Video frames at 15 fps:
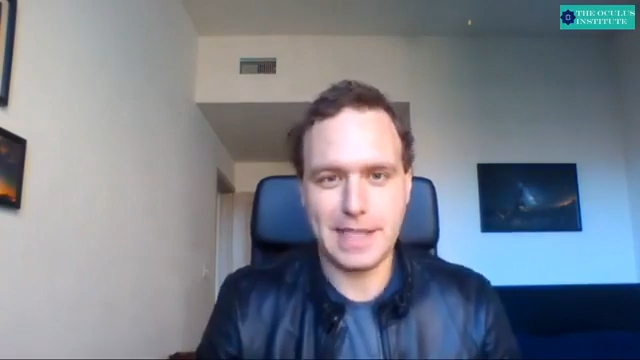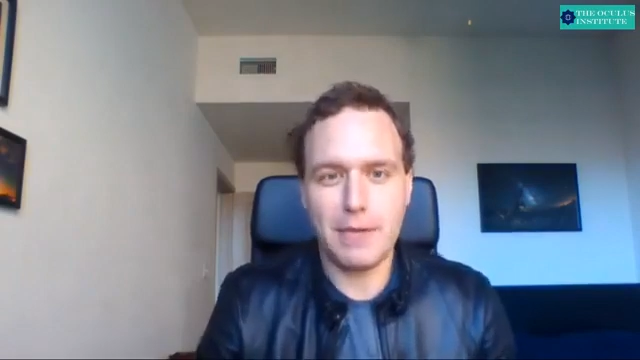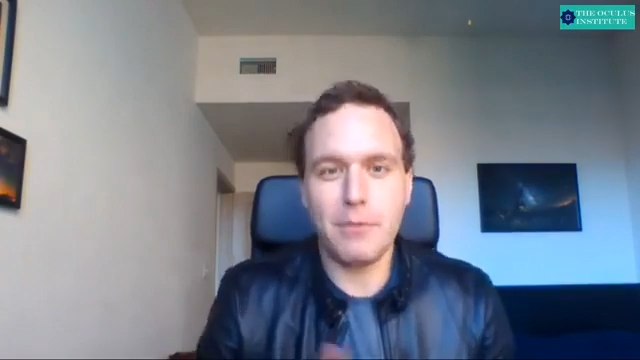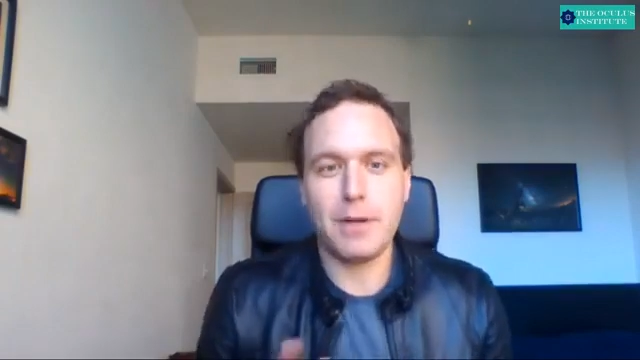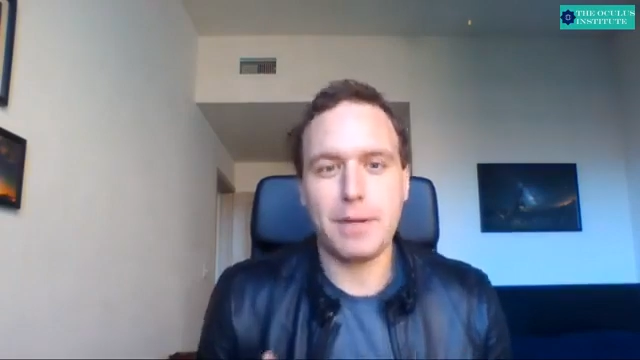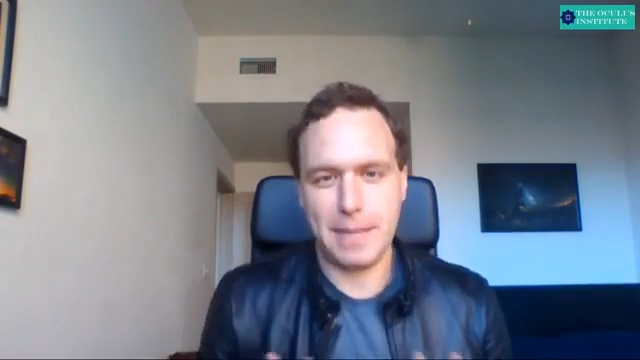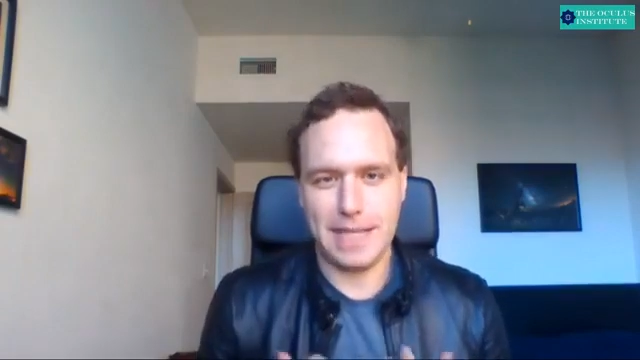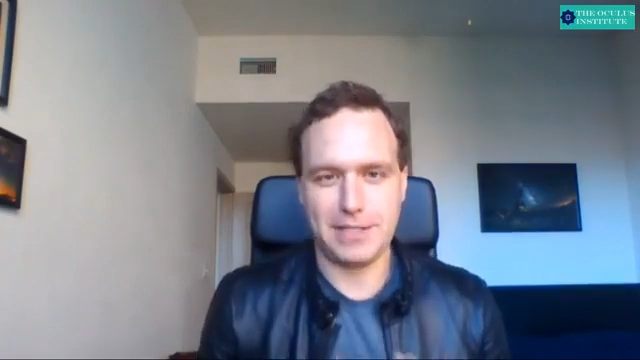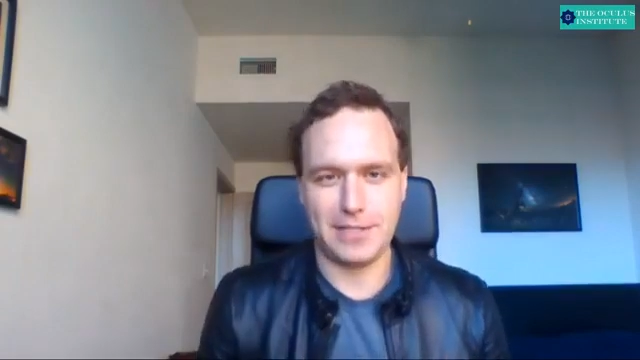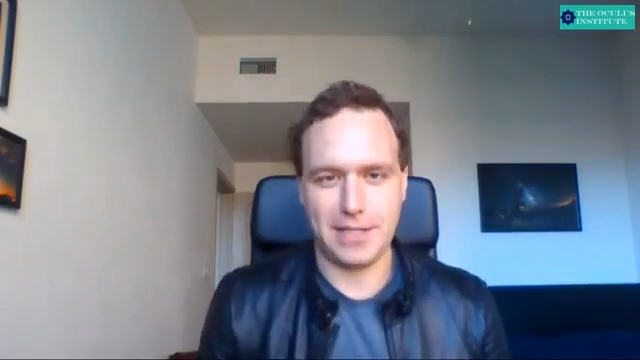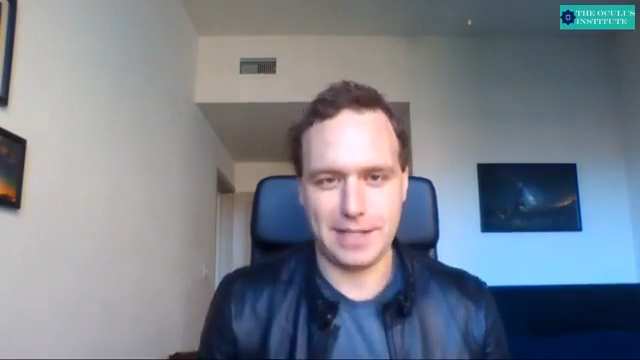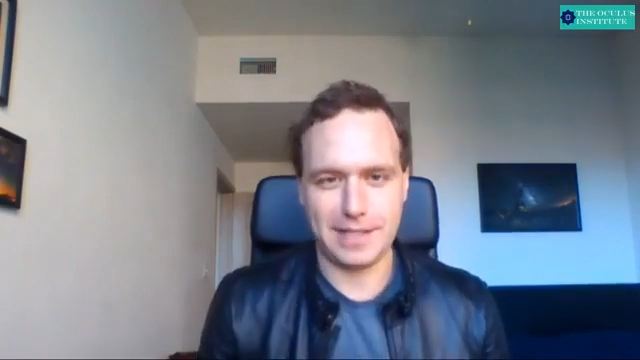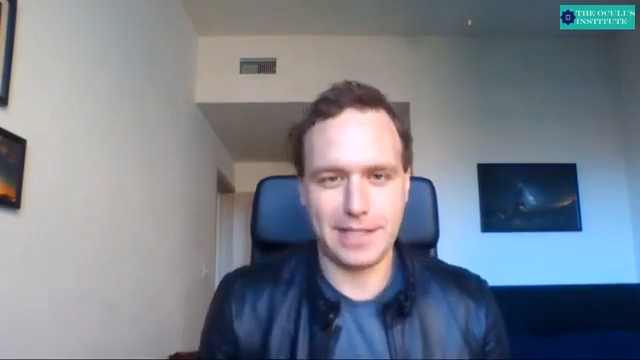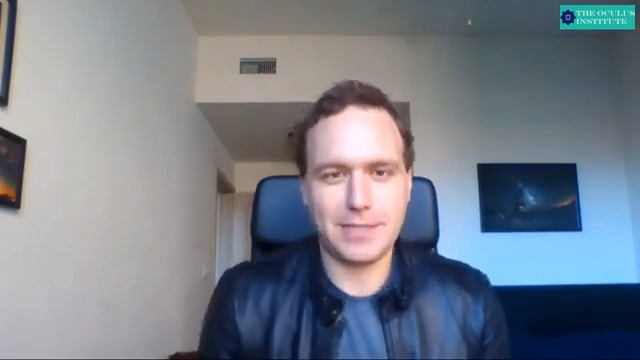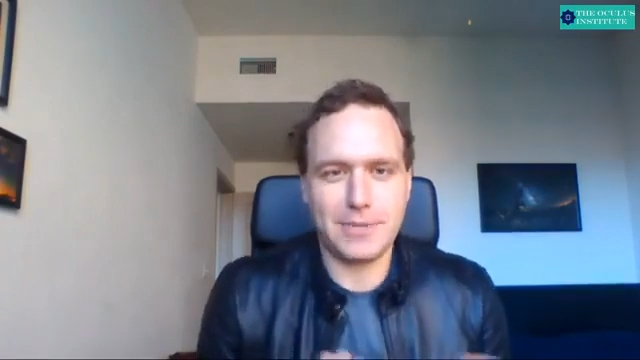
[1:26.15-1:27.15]
They want a
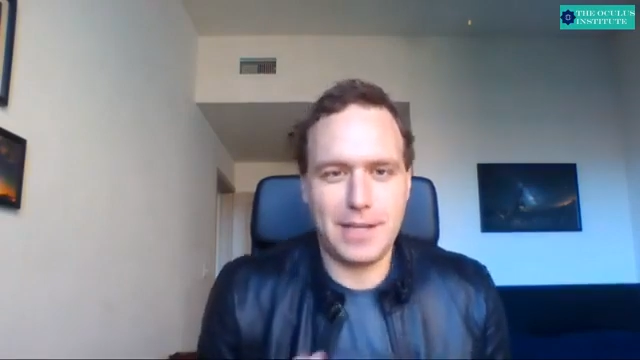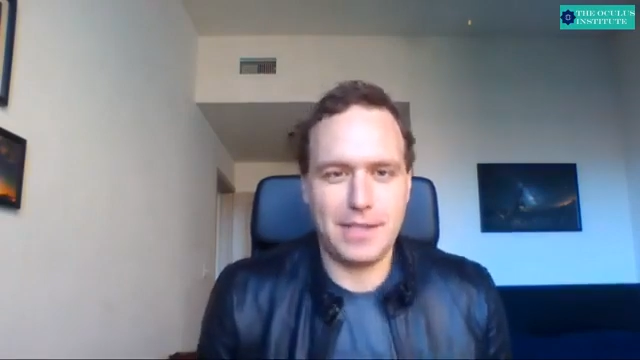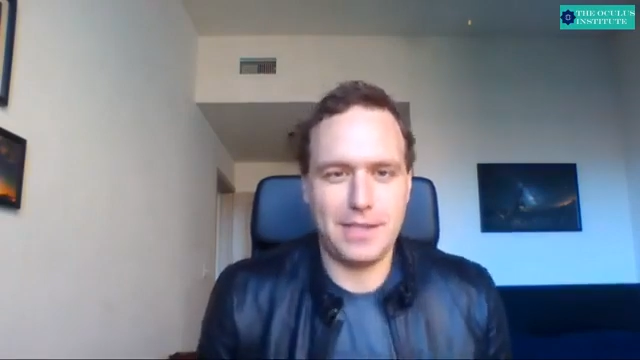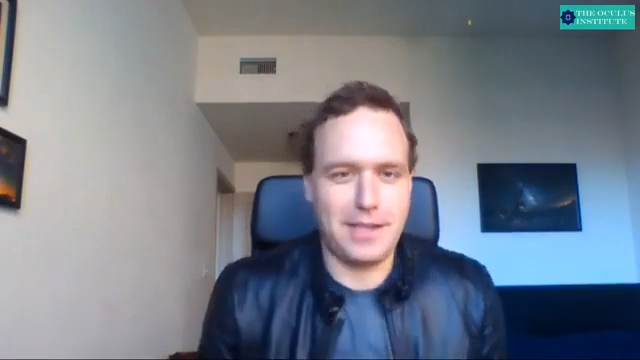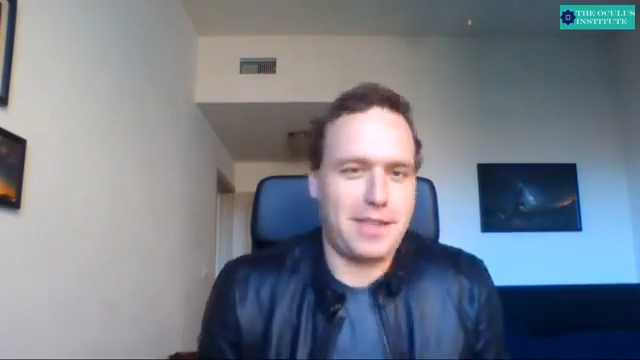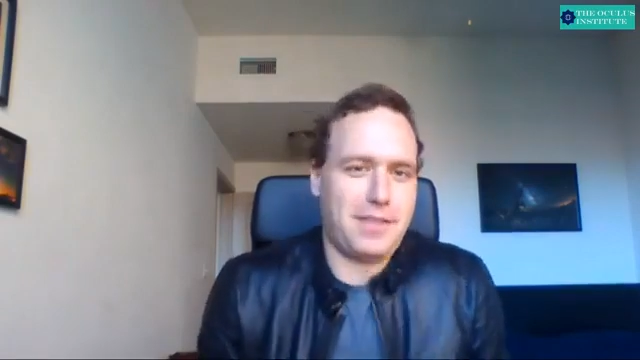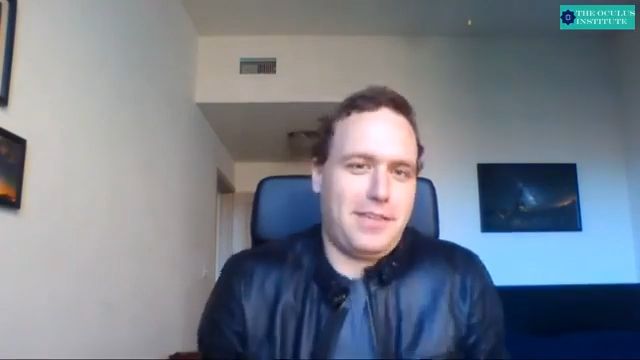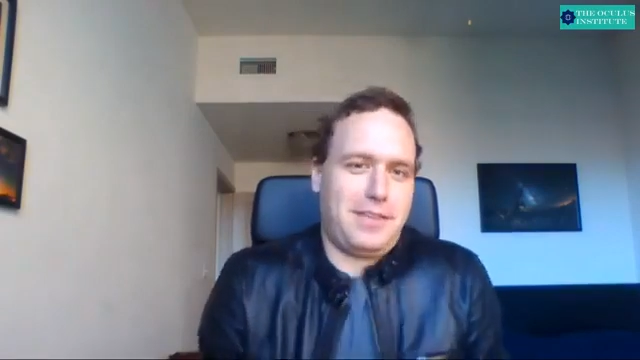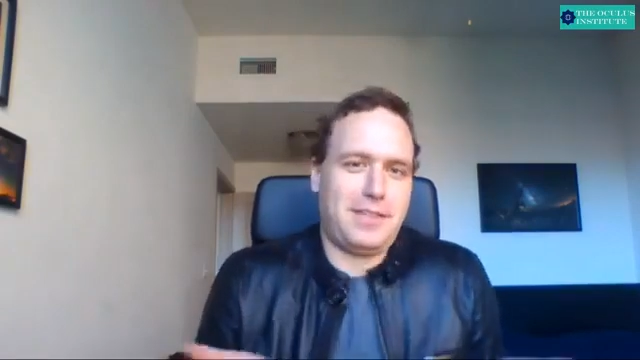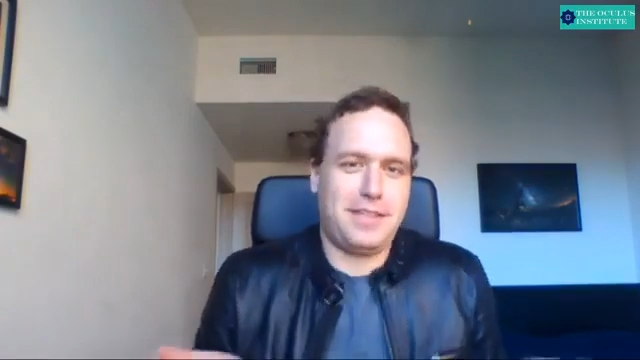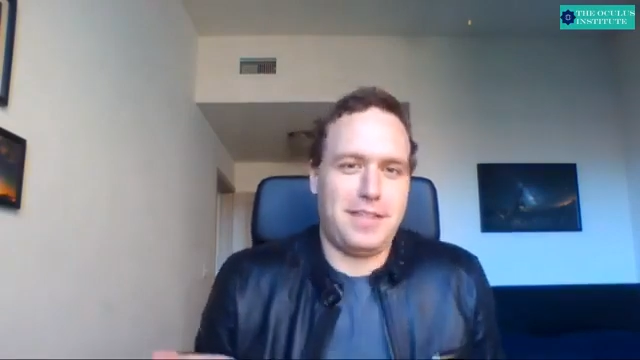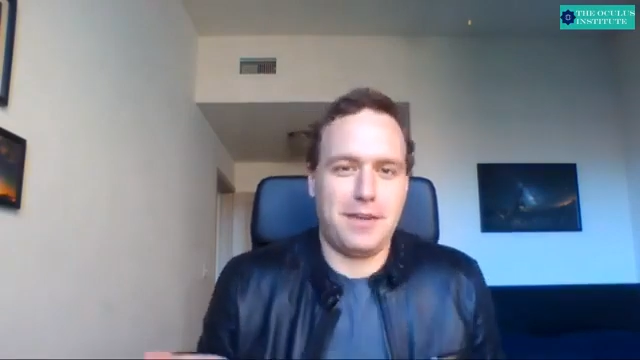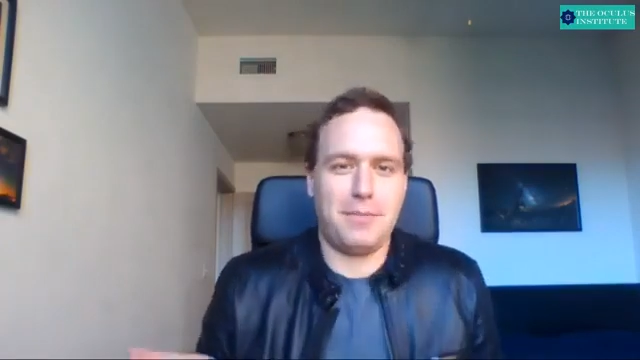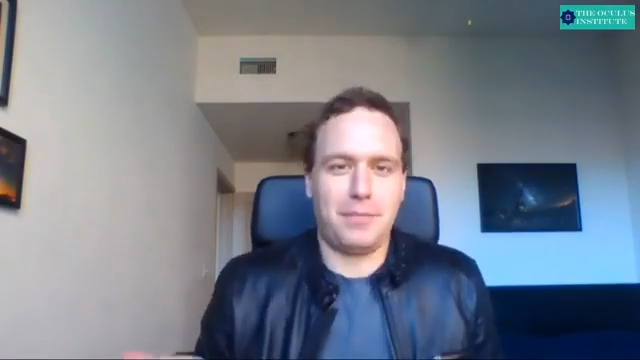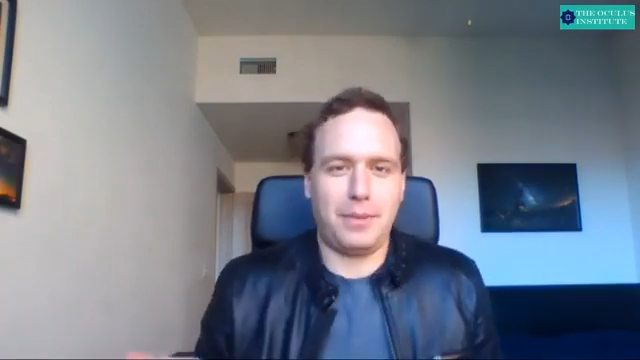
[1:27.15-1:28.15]
paycheck. That's why
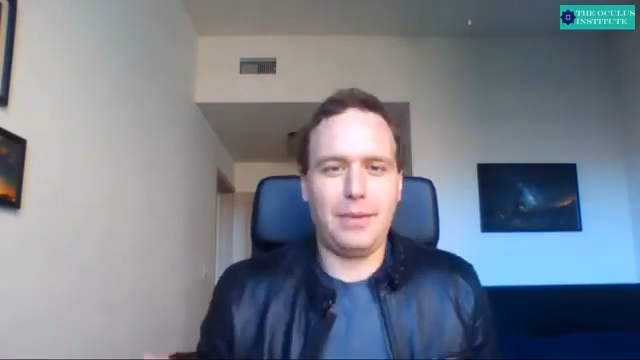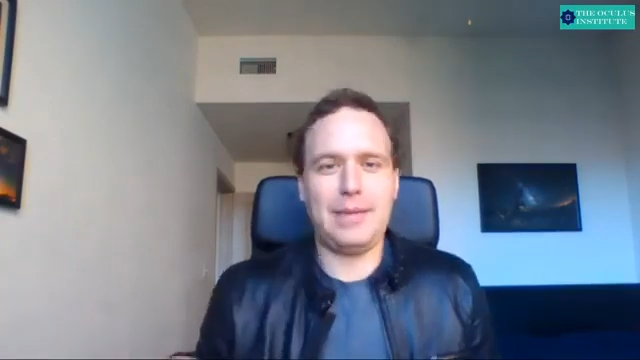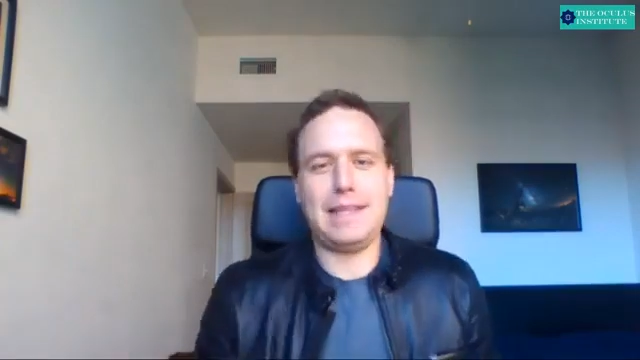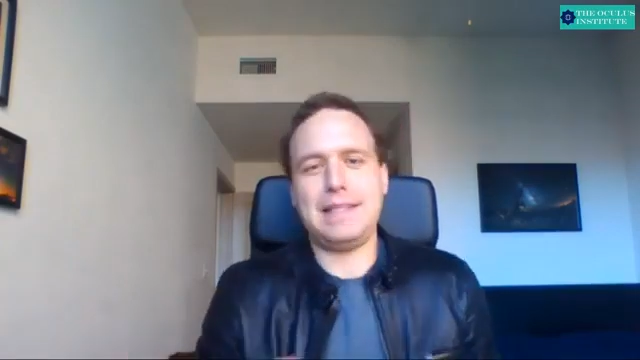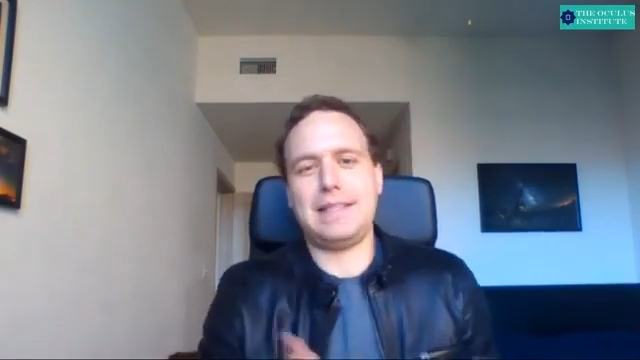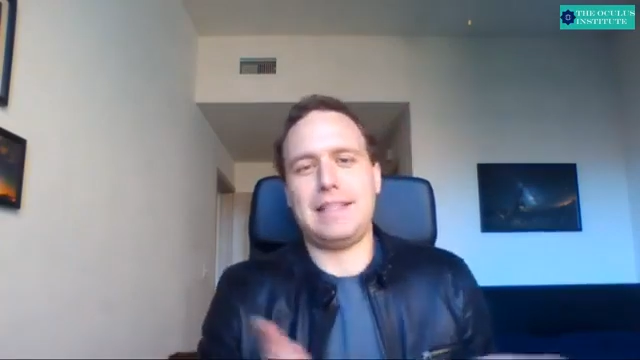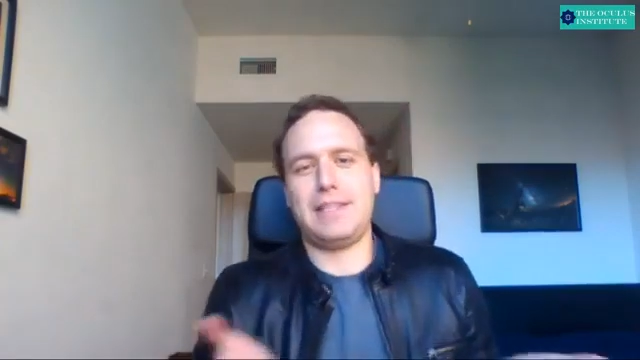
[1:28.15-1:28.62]
they're employees.